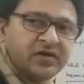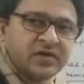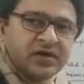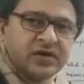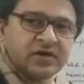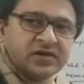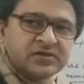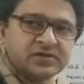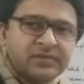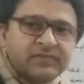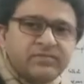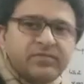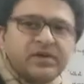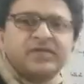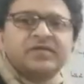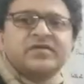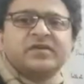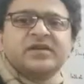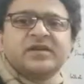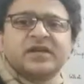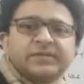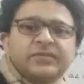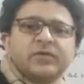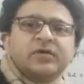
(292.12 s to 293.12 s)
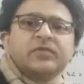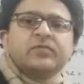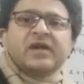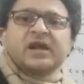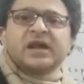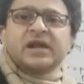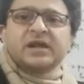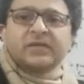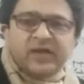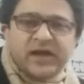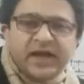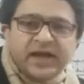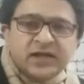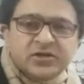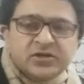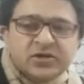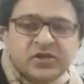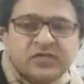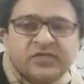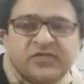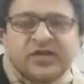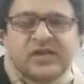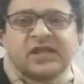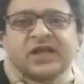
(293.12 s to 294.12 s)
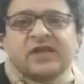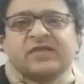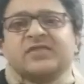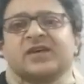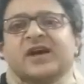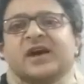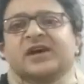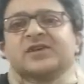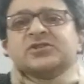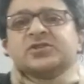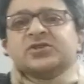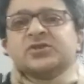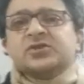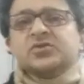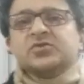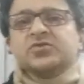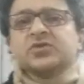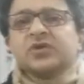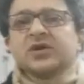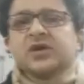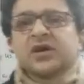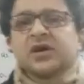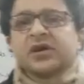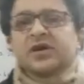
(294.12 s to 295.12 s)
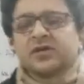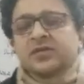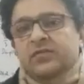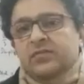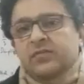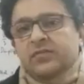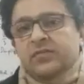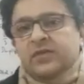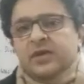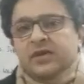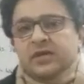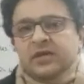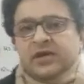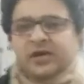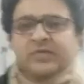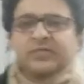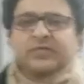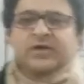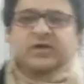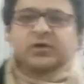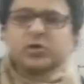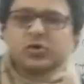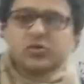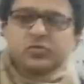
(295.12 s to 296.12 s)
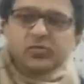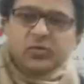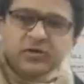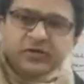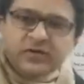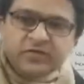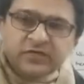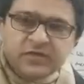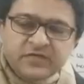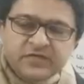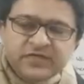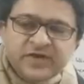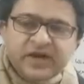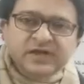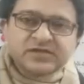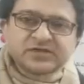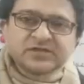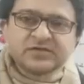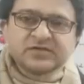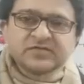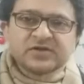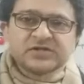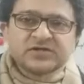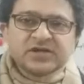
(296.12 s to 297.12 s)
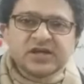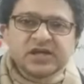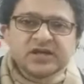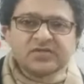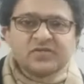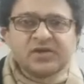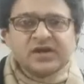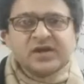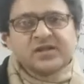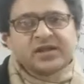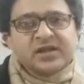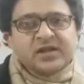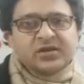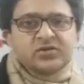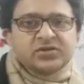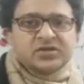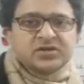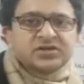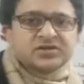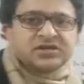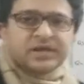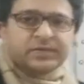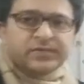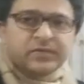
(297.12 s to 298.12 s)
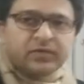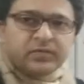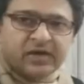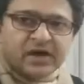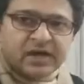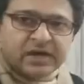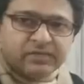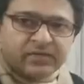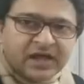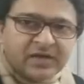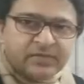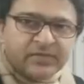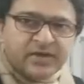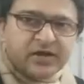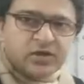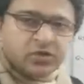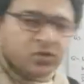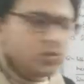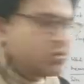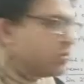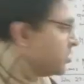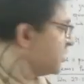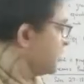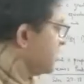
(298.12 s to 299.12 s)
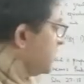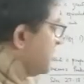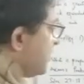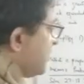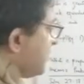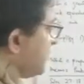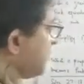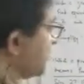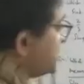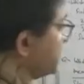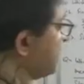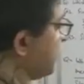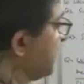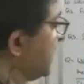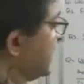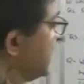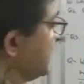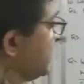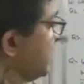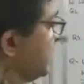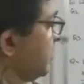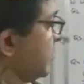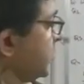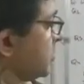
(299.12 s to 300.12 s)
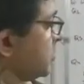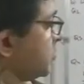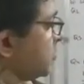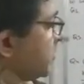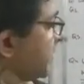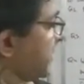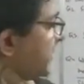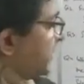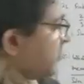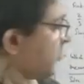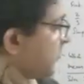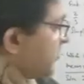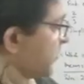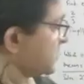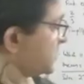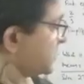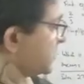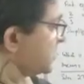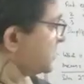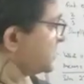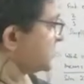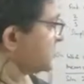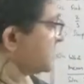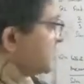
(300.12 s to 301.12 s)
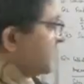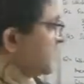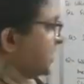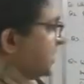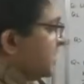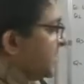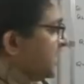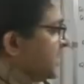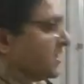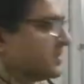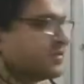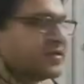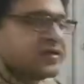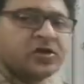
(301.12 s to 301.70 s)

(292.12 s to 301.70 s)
Simply we keep on multiplying. So if they ask you give me two more fractions which are equivalent, then you just keep on multiplying by 2. First you multiply by 2 to get 4 by 6 in the